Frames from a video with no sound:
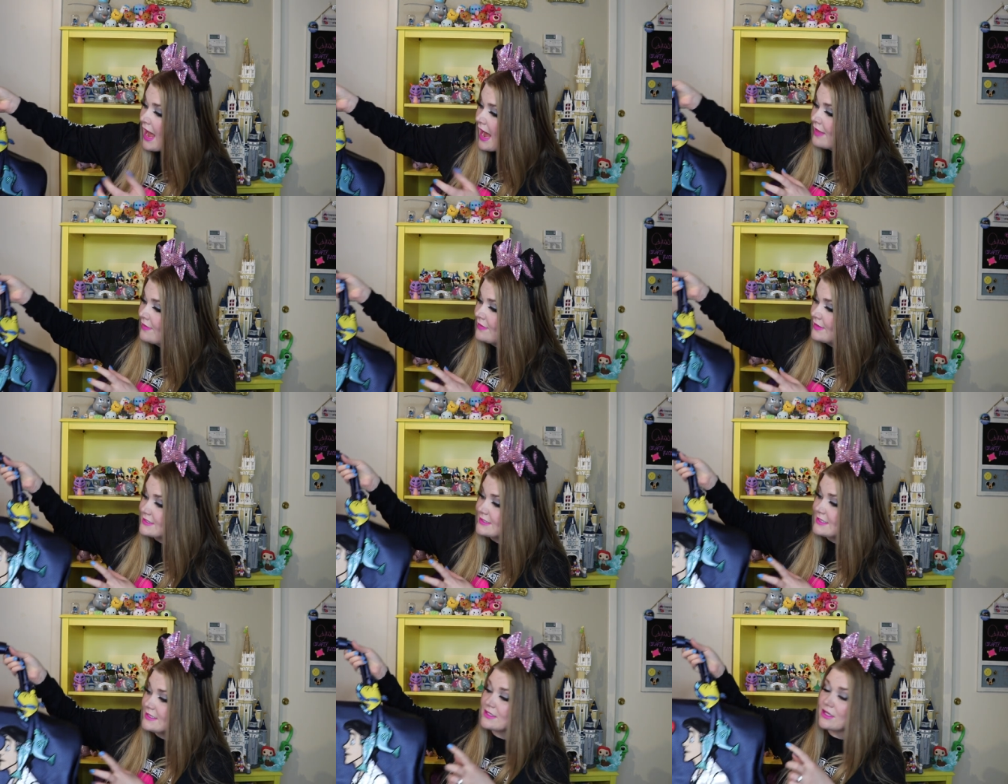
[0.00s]
And
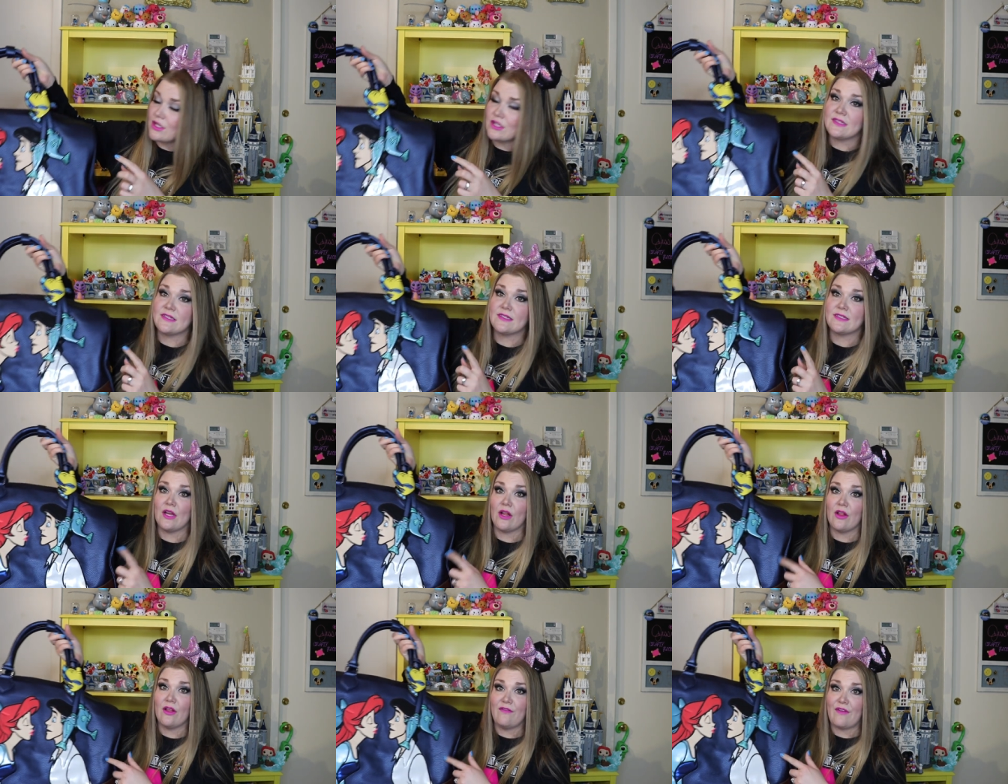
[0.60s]
this is
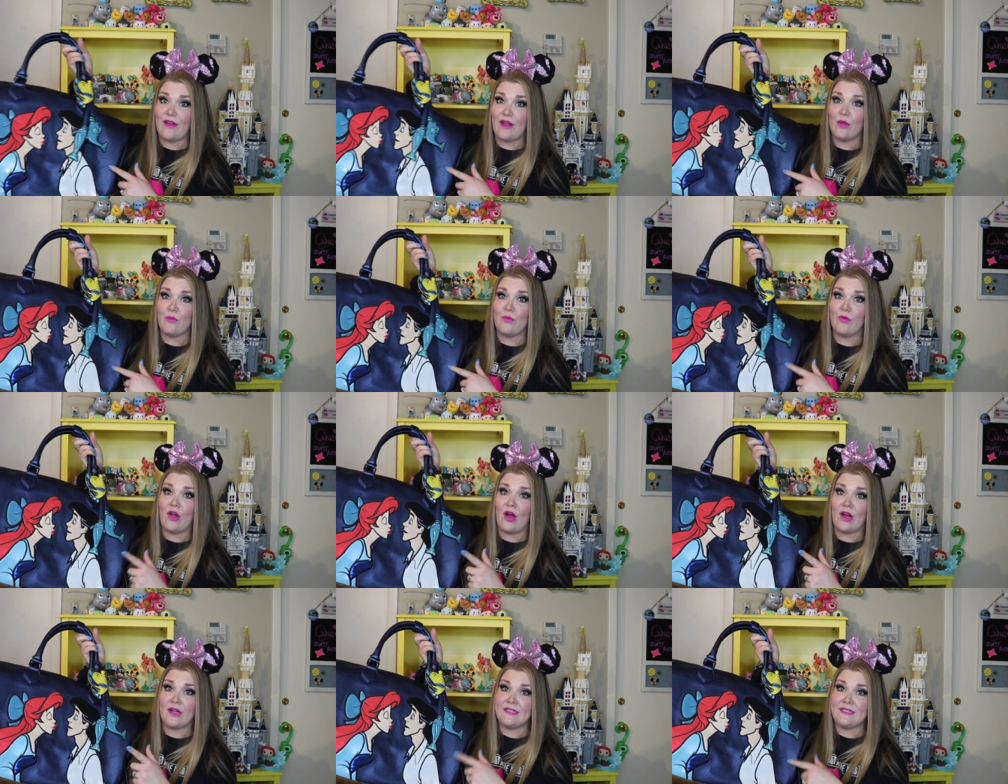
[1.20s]
still
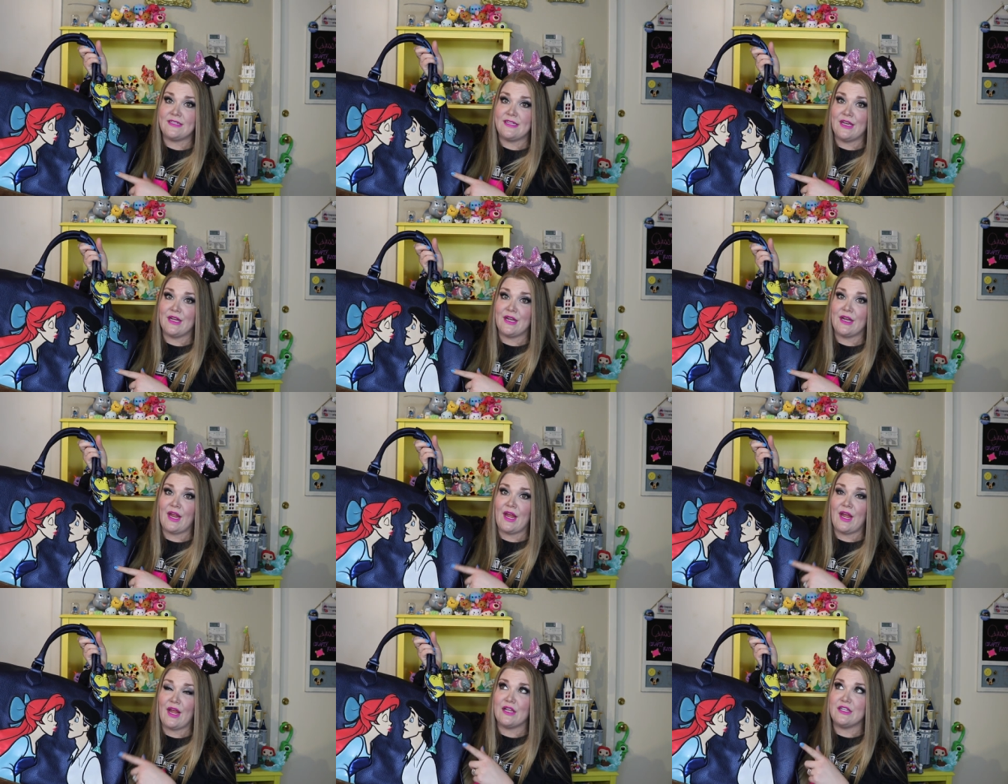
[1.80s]
available on
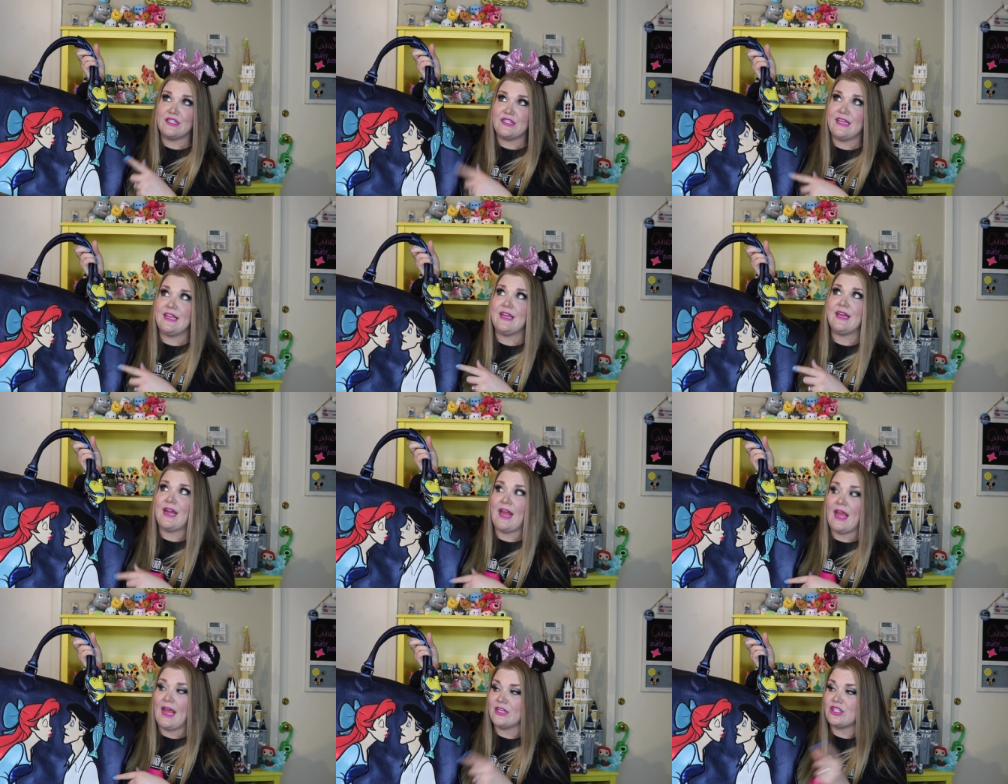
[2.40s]

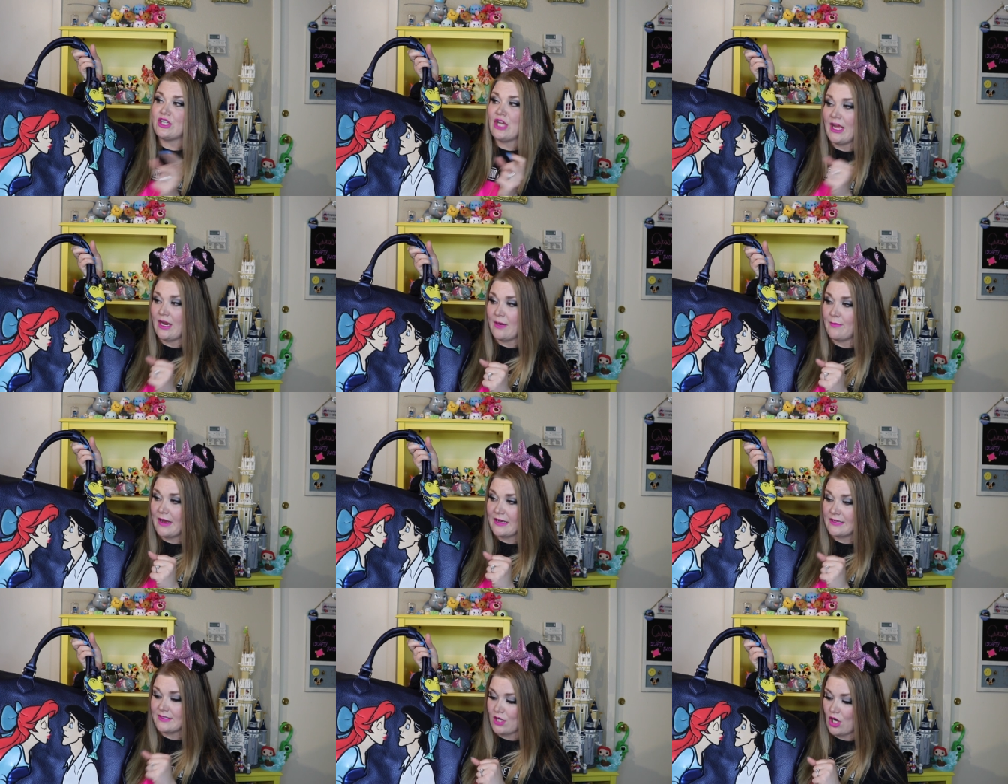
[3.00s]

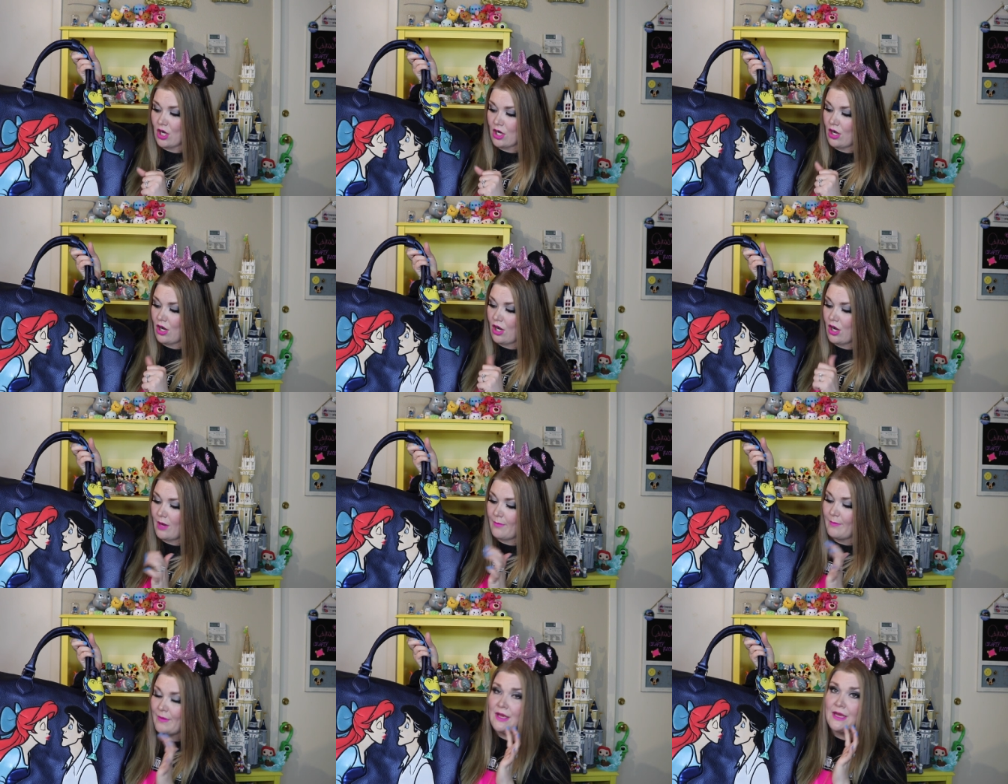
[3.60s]

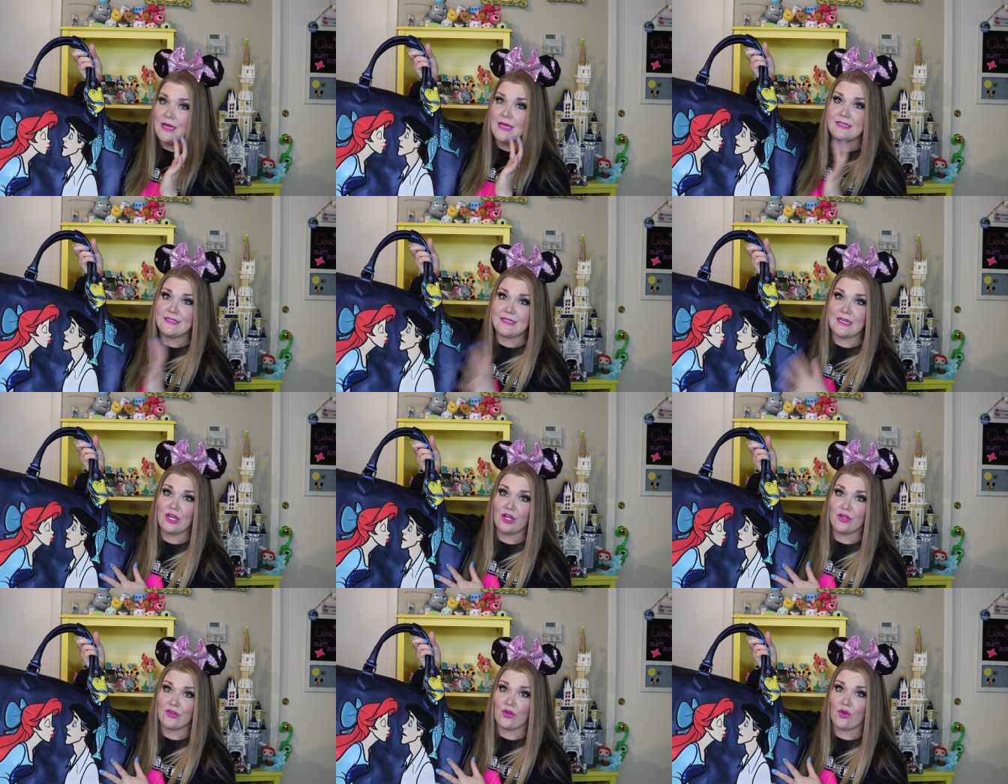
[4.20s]
dnhhandbags.com,
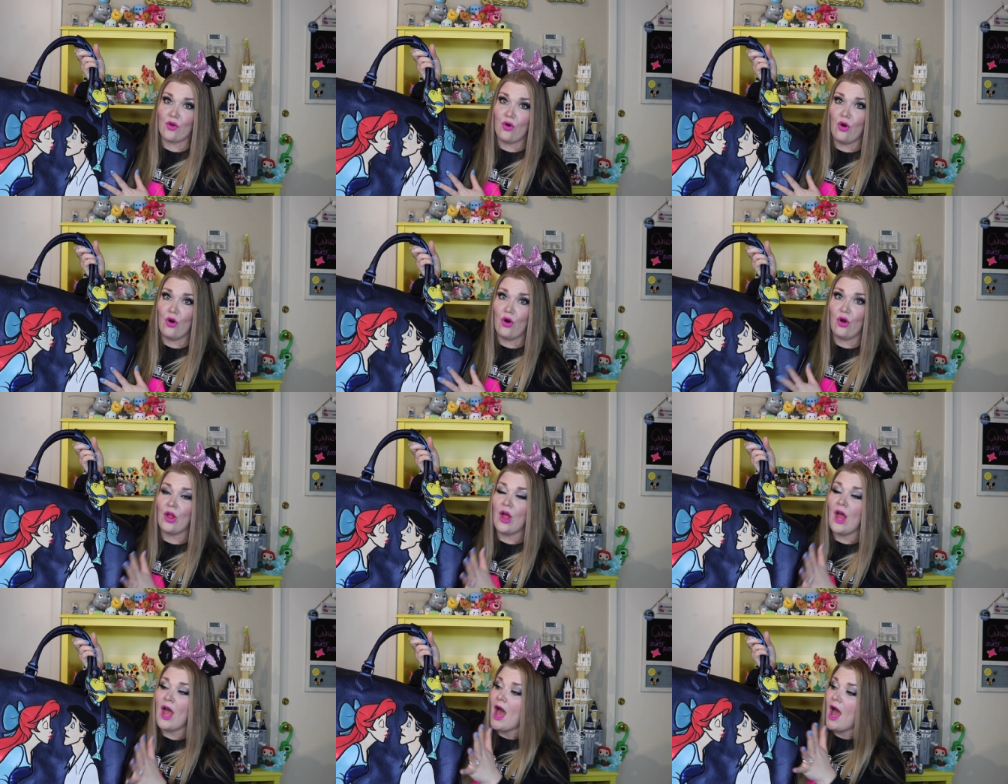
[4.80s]
Danielle
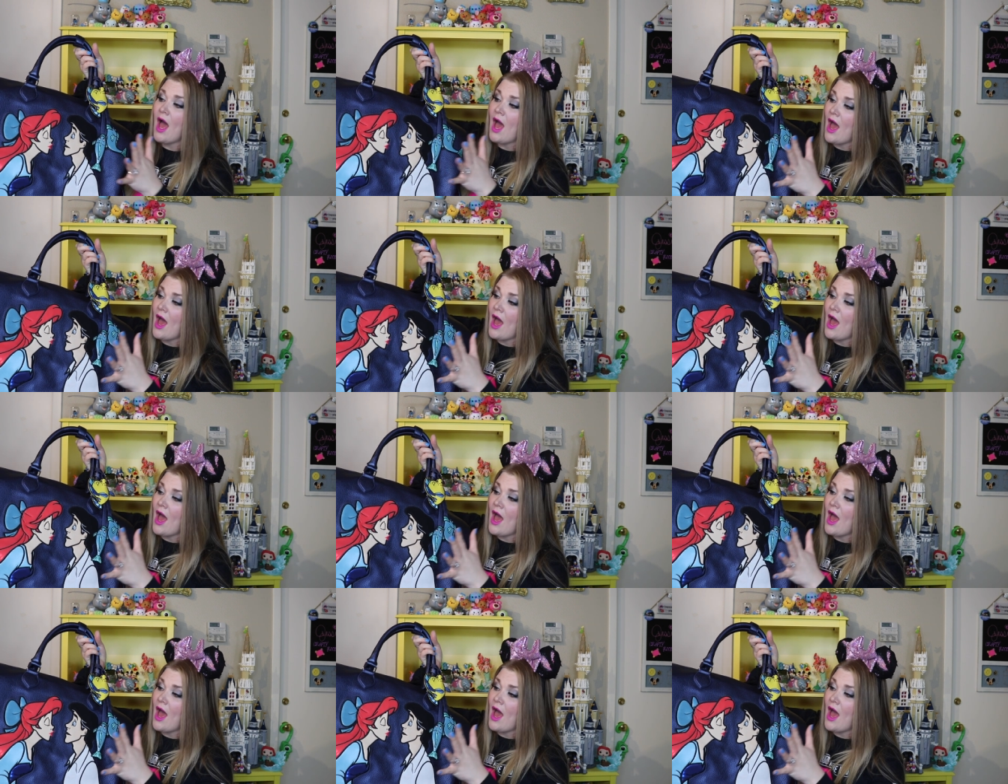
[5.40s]
Nicole.